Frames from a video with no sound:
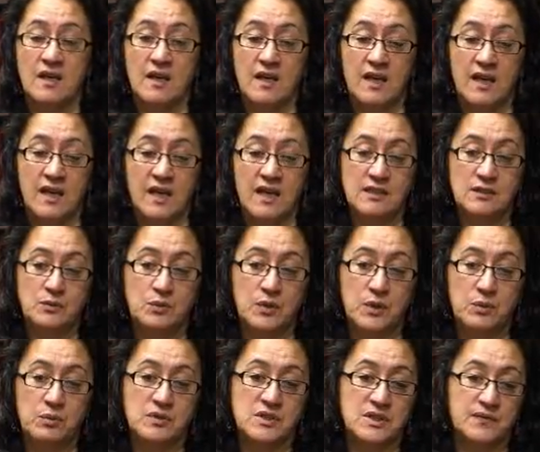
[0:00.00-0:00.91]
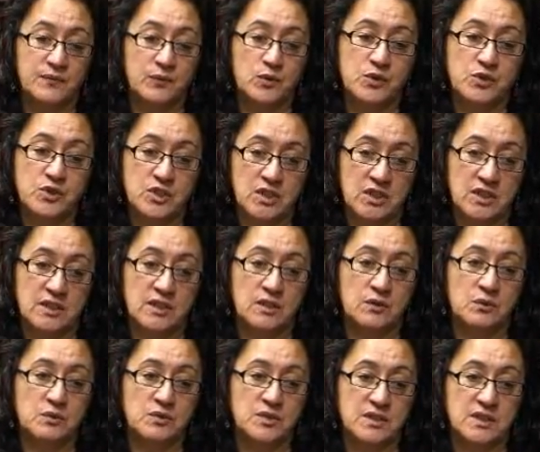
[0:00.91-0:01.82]
And we were fortunate
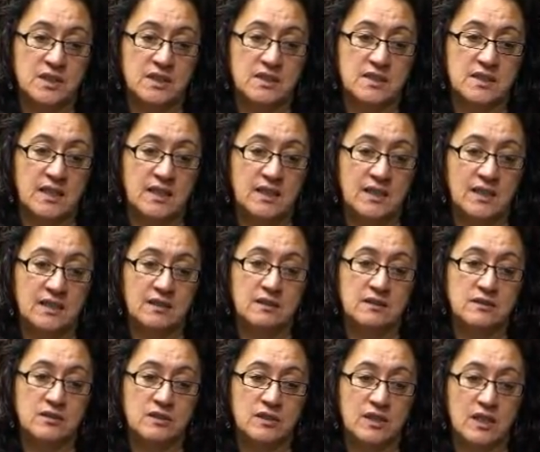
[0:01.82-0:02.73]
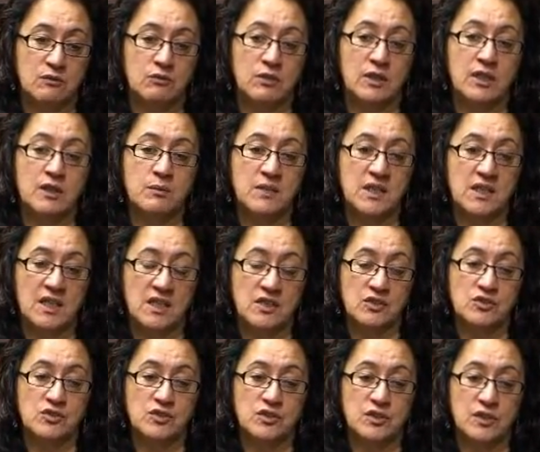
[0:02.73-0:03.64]
in succeeding to get
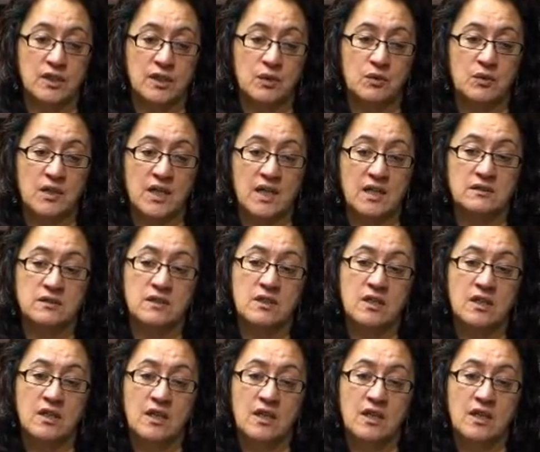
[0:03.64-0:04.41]
recommendations to the Crown,